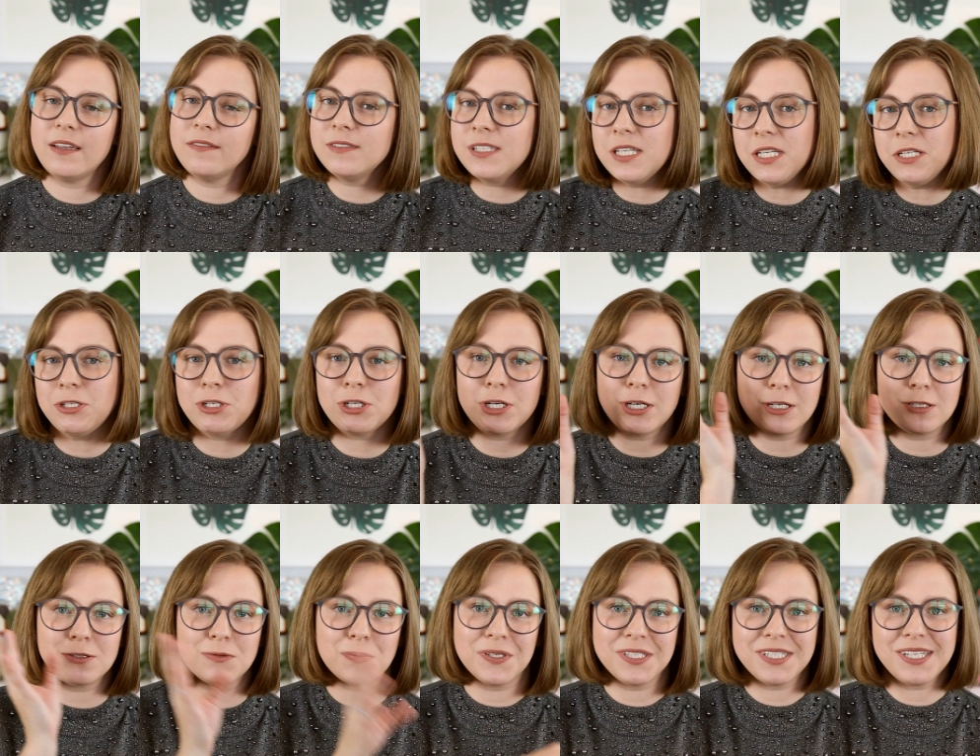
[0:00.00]
to give
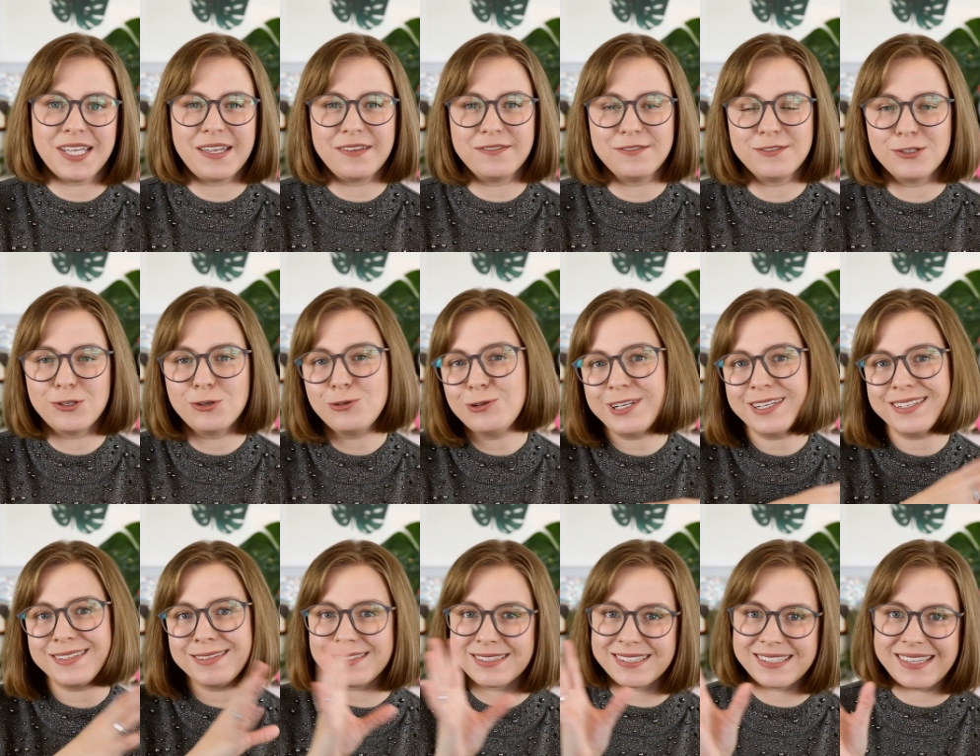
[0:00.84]
teachers, what to give
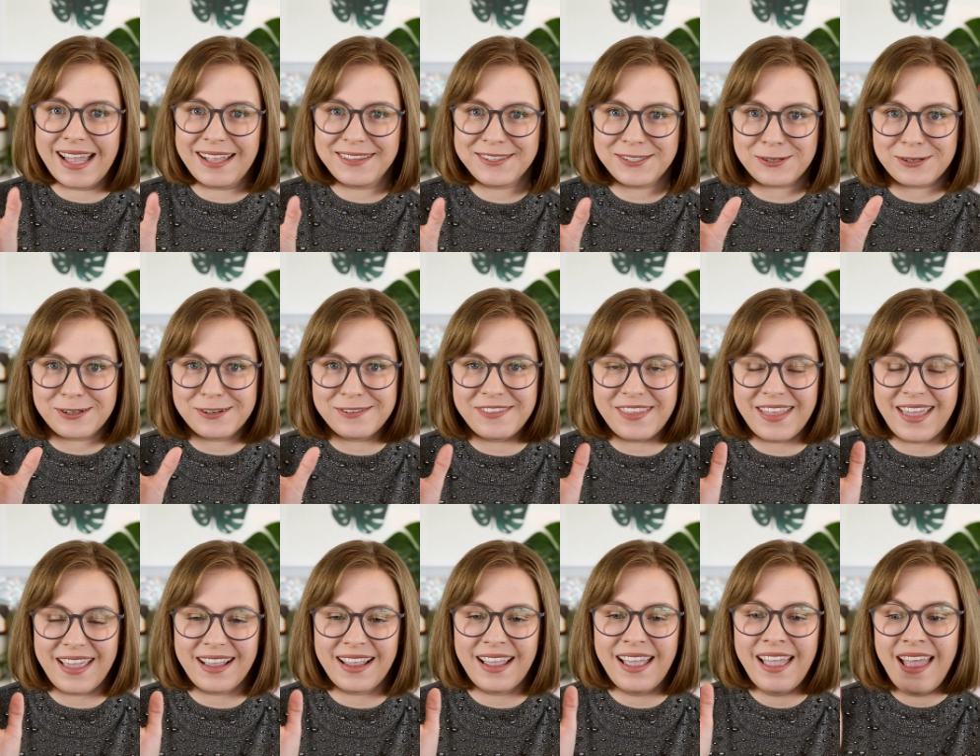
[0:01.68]
students, that sort
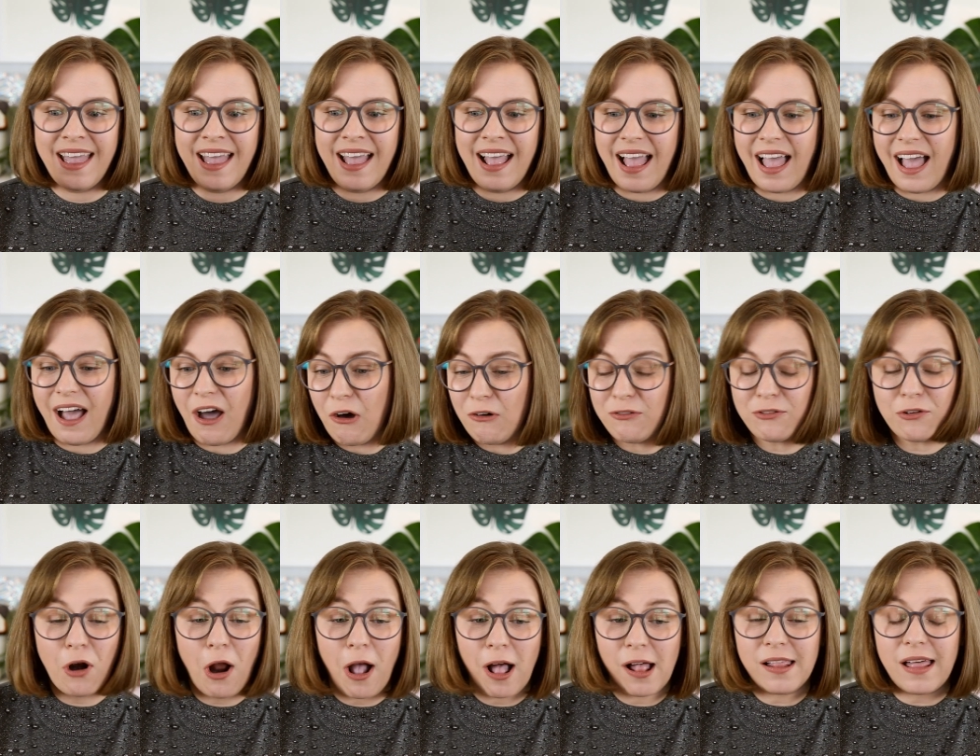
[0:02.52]
of thing.
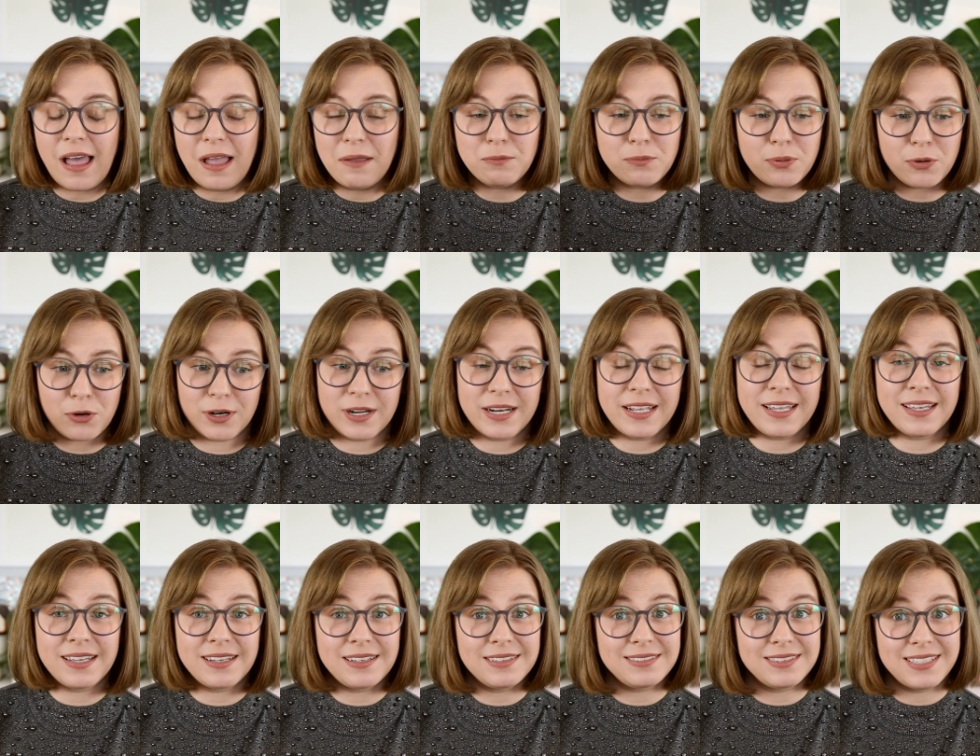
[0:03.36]
Overall, I'm
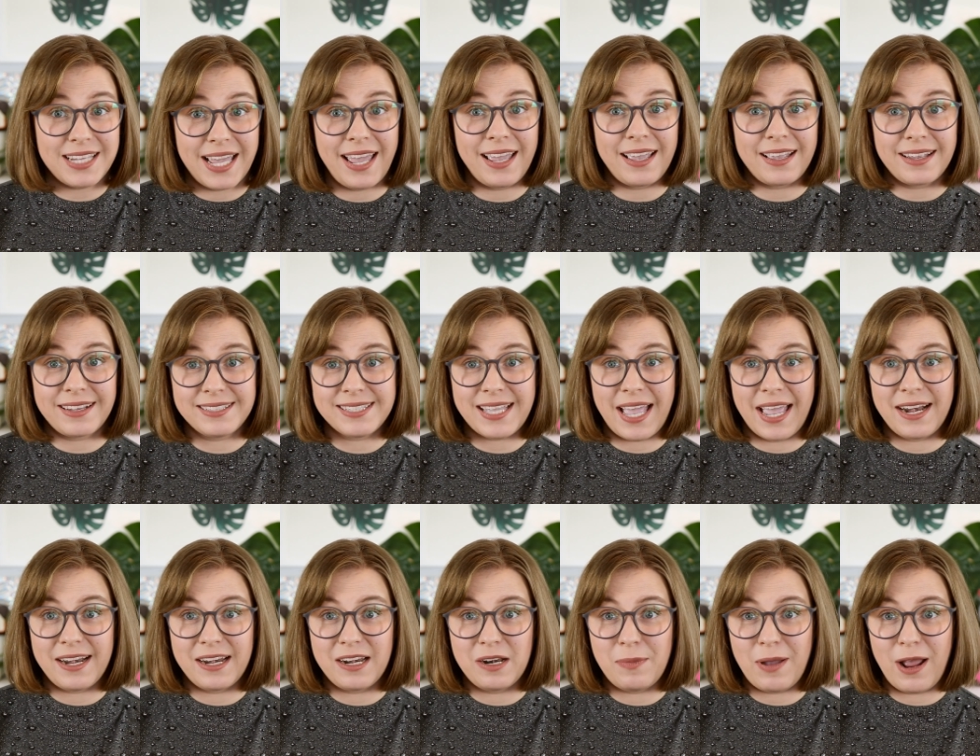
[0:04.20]
pretty dang
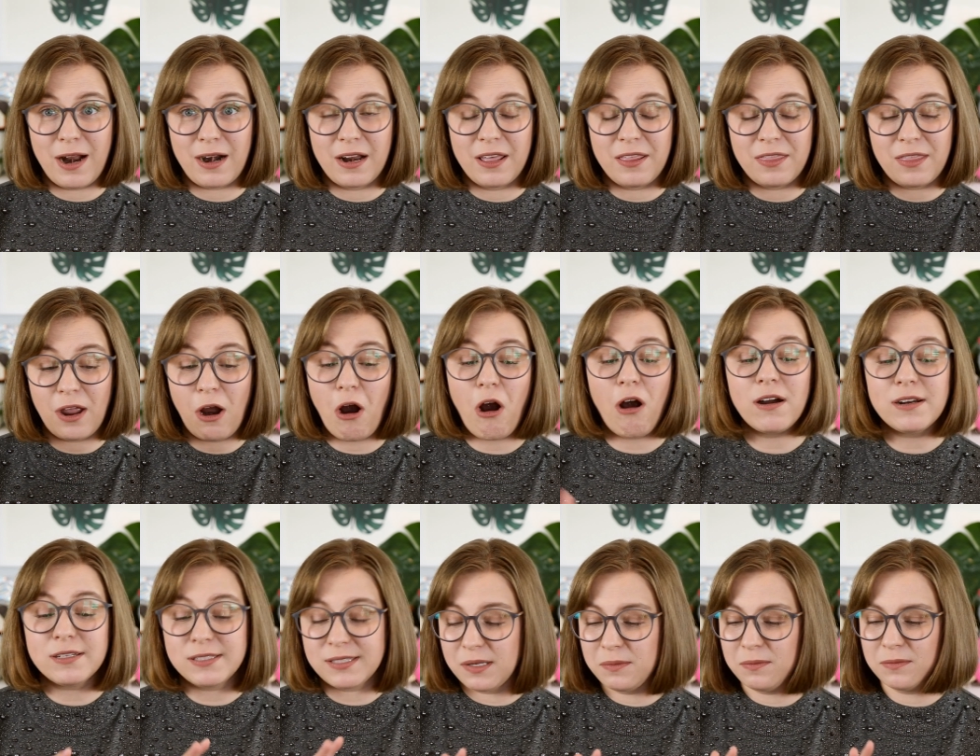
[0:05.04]
excited about it. There
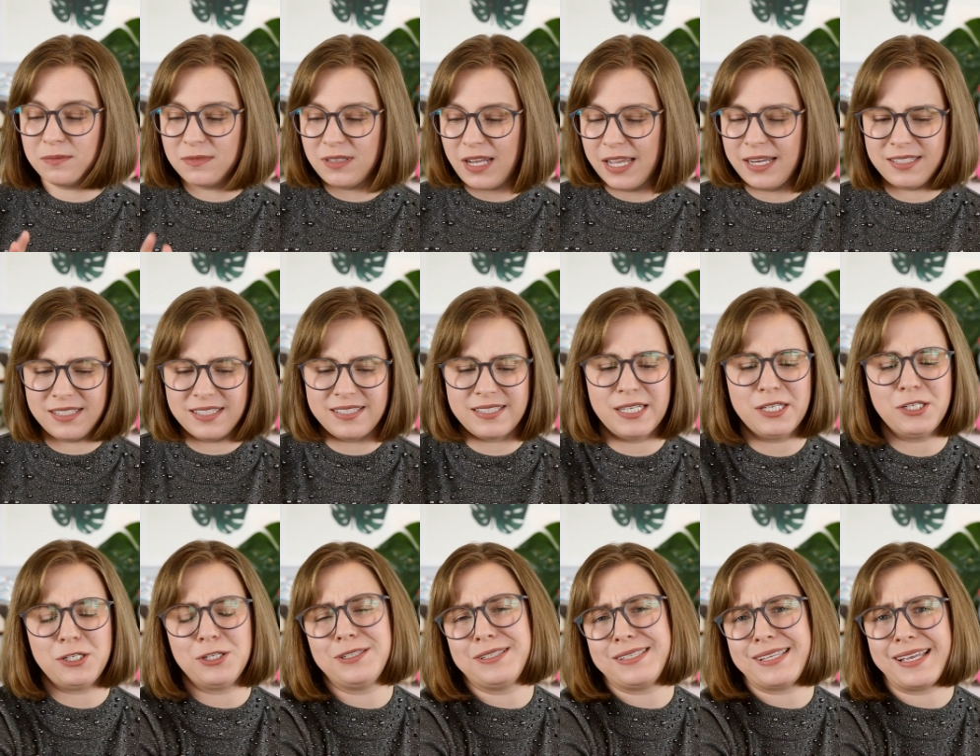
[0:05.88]
are some like
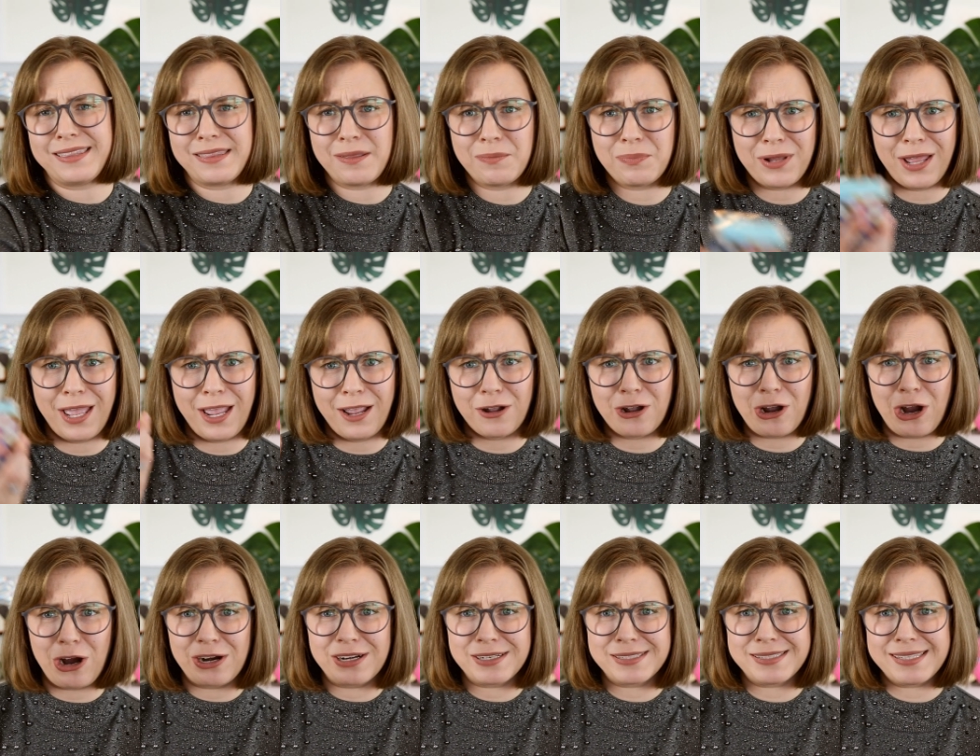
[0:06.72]
decisions, like the
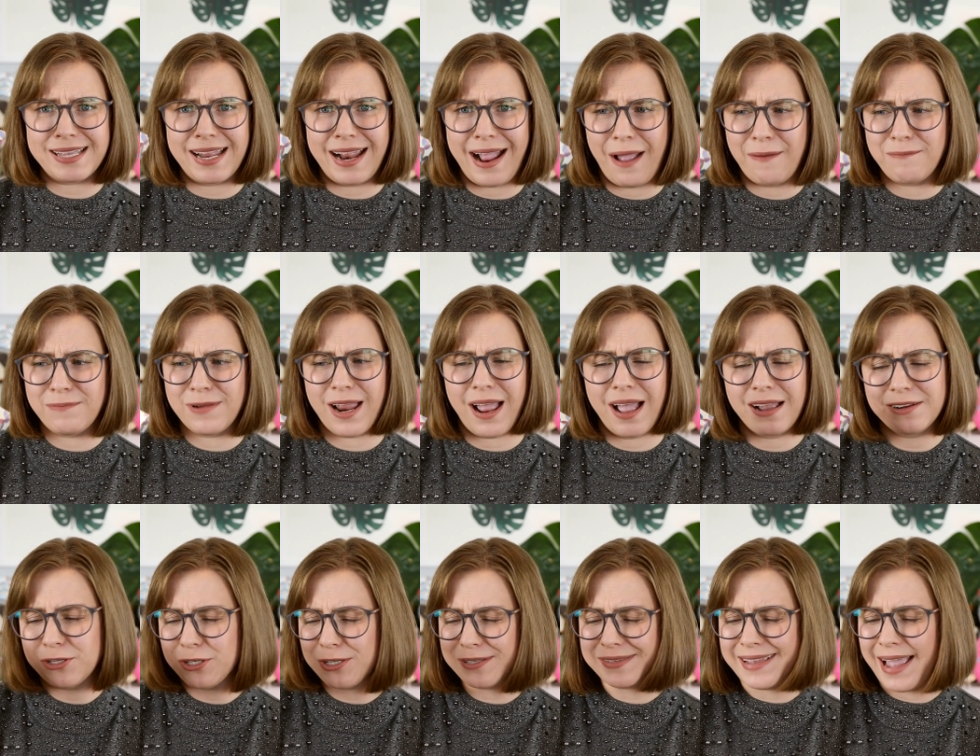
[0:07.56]
playing cards, that I'm
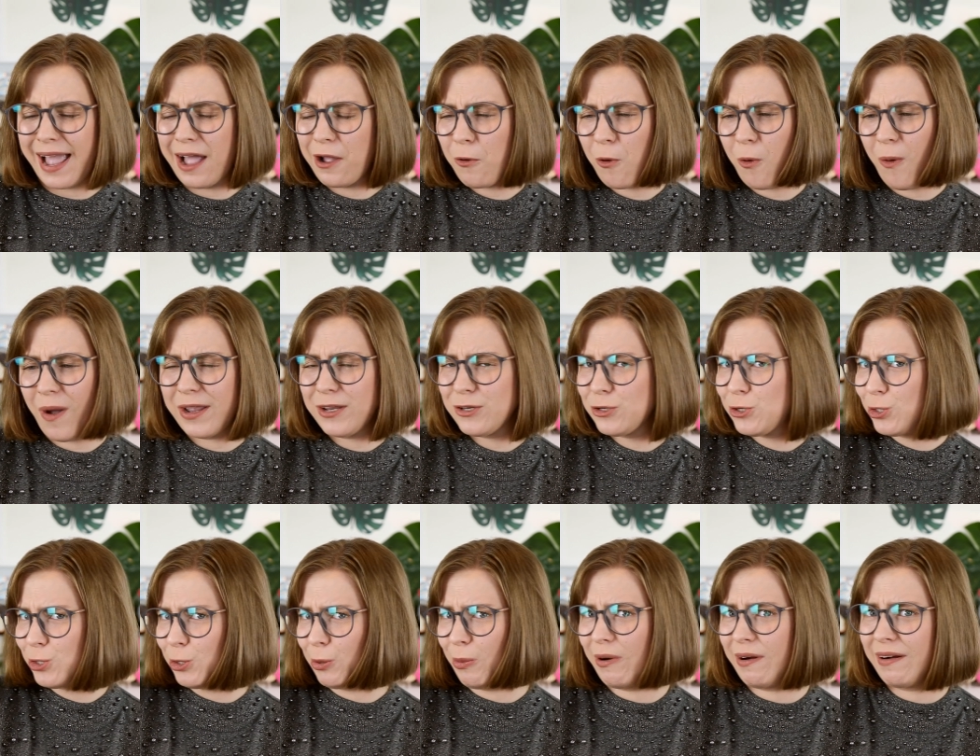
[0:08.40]
not, just not
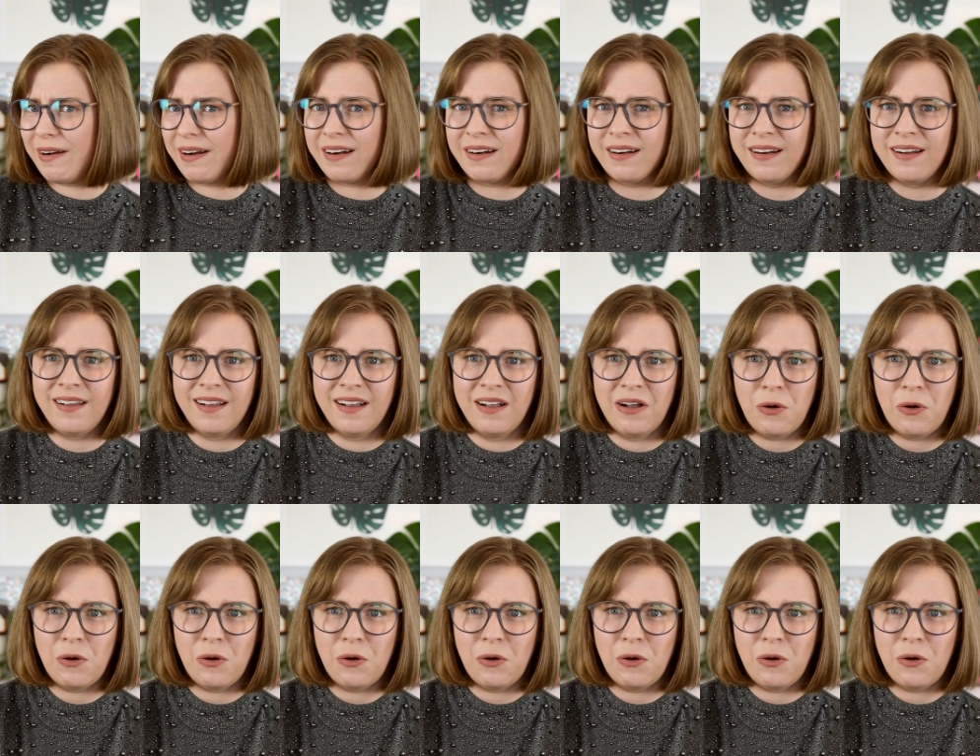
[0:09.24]
quite sure